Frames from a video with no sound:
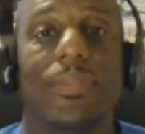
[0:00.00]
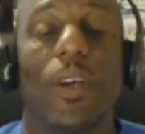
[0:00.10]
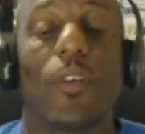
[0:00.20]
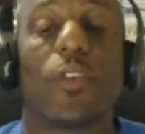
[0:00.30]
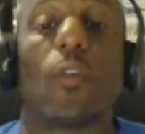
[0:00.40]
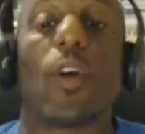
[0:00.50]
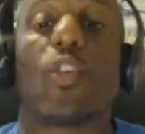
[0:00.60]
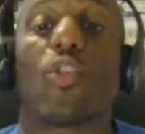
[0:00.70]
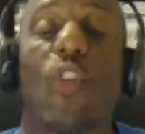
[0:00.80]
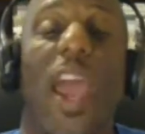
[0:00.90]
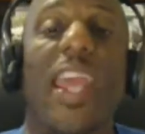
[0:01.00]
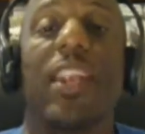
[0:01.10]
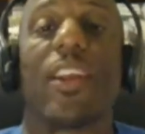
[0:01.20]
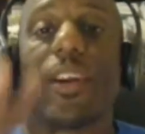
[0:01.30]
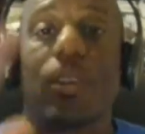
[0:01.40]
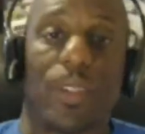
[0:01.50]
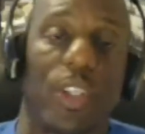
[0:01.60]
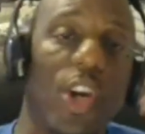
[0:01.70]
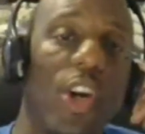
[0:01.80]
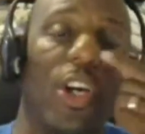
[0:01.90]
So the greater
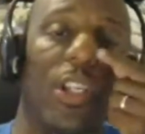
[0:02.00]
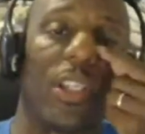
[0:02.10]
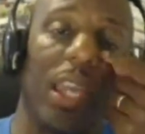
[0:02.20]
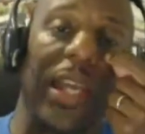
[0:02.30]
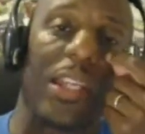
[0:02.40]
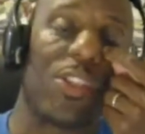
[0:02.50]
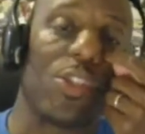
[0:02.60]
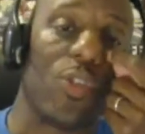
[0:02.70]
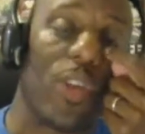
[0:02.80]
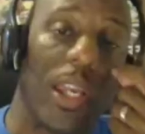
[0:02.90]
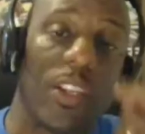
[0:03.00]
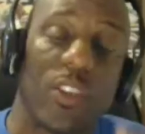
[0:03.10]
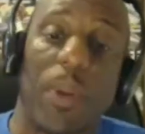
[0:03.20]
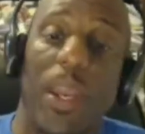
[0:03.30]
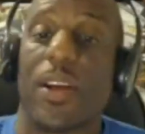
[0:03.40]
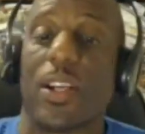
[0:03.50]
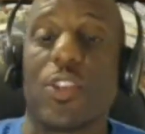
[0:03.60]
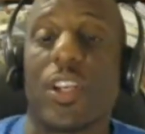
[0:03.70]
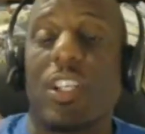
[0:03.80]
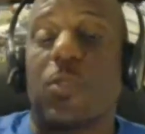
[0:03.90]
good you can experience.
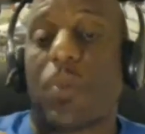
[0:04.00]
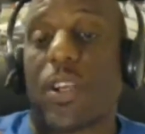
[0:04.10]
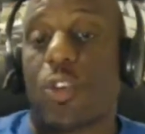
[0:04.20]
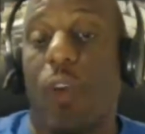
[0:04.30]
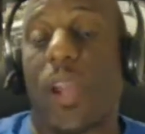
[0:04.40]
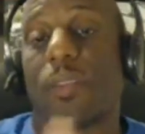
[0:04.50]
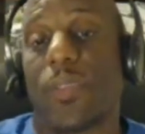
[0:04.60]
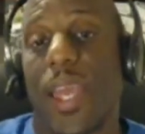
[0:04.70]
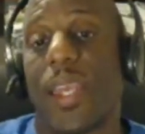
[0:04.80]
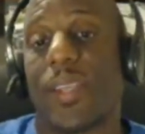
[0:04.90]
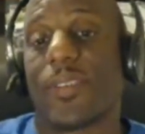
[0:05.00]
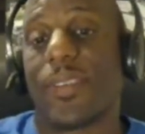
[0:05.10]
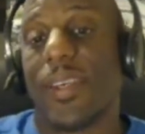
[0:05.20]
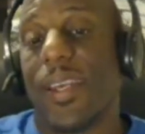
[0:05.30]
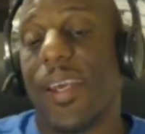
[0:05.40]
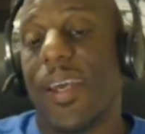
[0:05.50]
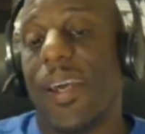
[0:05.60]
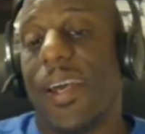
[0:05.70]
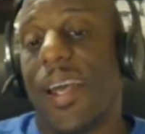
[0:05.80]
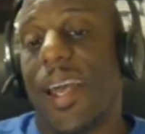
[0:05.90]
You can experience greater things.
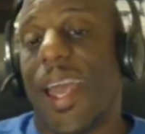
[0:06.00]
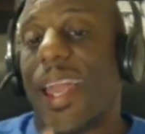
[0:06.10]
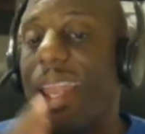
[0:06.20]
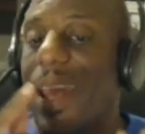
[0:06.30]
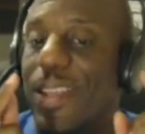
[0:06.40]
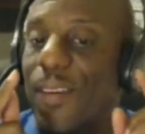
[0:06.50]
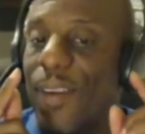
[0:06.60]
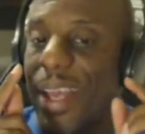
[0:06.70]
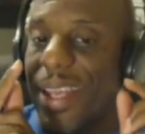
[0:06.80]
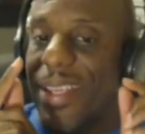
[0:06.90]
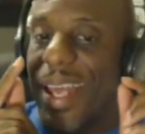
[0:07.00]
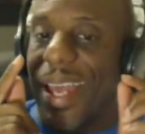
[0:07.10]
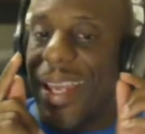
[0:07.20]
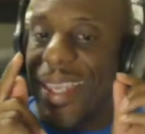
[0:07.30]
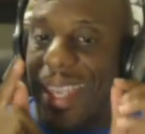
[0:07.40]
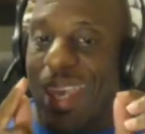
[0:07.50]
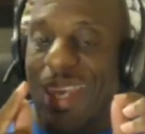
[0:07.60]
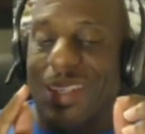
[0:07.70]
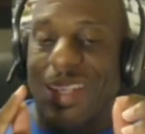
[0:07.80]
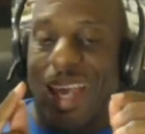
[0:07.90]
And
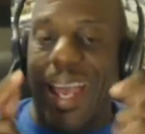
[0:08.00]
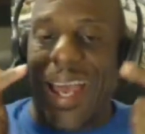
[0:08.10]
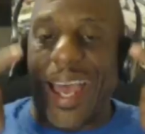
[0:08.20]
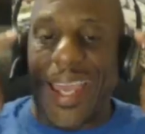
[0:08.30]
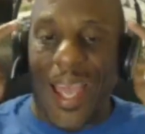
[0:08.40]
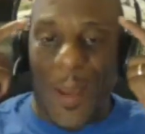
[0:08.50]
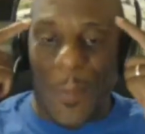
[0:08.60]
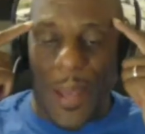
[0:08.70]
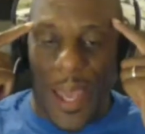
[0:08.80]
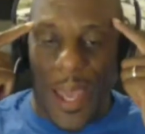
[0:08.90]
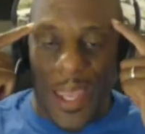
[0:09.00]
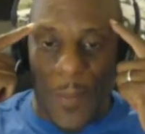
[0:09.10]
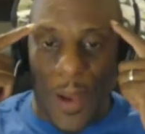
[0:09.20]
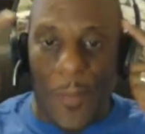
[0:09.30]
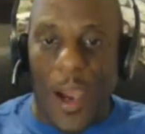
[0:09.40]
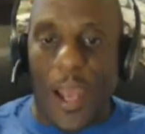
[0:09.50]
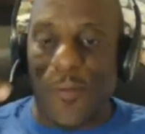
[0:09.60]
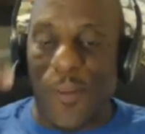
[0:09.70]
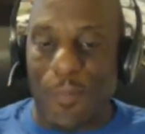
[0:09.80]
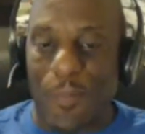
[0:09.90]
again, I hear my
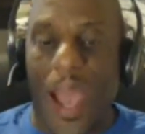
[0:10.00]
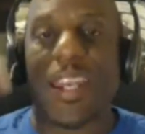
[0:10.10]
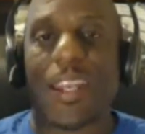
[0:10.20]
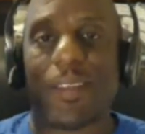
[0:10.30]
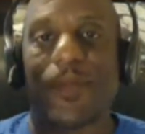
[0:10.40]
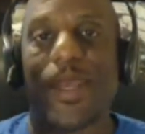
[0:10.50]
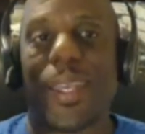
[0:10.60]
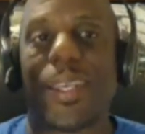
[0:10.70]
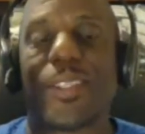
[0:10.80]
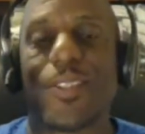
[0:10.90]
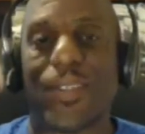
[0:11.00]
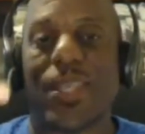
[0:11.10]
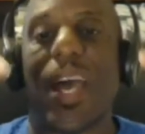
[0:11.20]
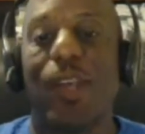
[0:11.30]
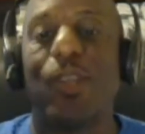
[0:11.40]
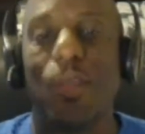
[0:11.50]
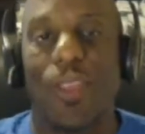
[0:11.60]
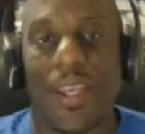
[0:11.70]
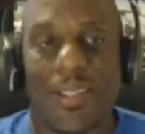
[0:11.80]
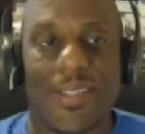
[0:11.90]
mind reminding me to tell you
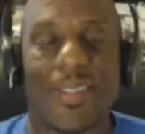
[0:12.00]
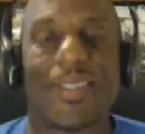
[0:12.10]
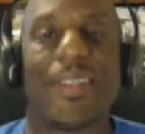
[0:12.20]
this.